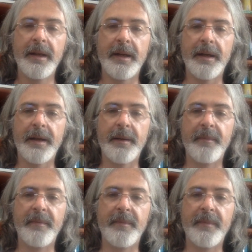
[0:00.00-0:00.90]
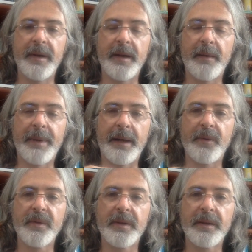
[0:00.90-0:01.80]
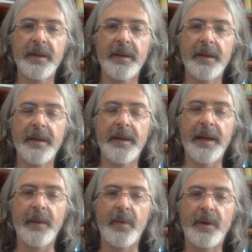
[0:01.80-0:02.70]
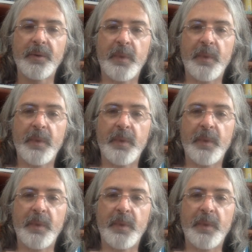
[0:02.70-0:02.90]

about their world,